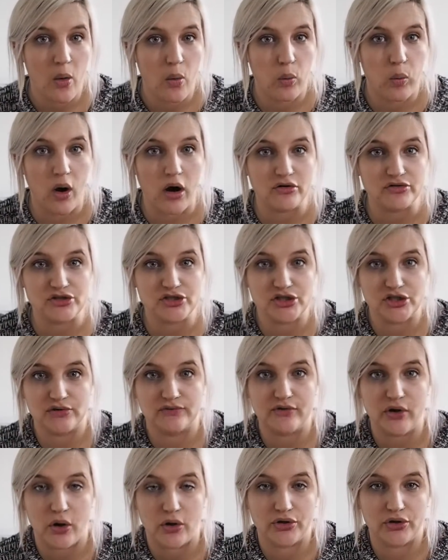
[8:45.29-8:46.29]
whilst
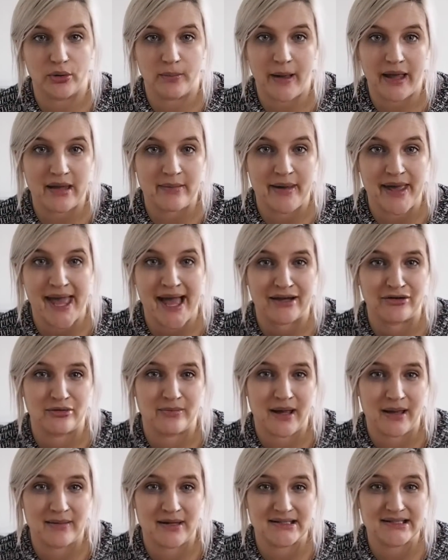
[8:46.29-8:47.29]
you've got your baby and your
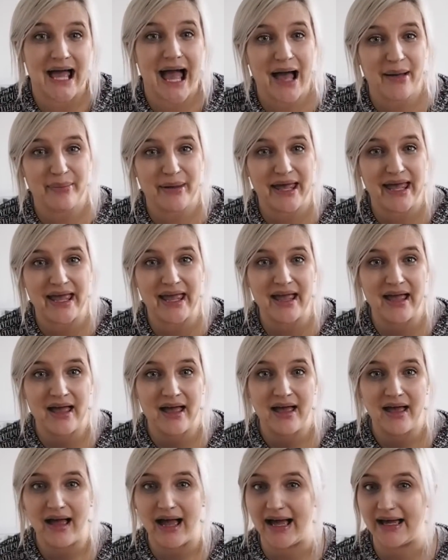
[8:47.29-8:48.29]
baby is happy
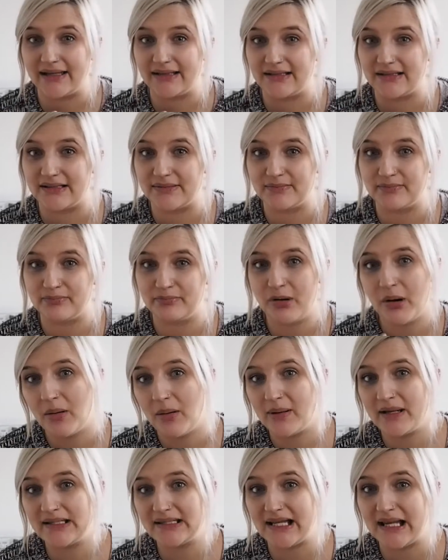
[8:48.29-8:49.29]
and
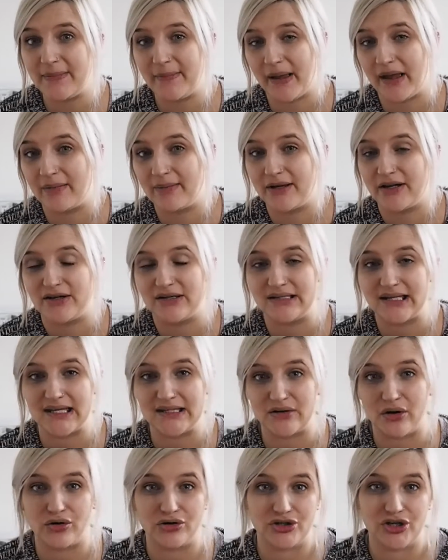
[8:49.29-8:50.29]
probably sleeping because
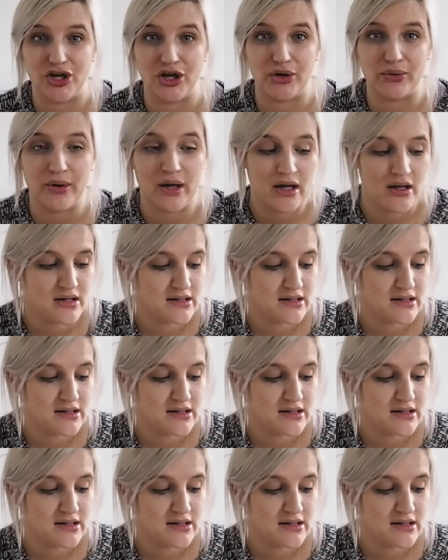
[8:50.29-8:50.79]
he's on you.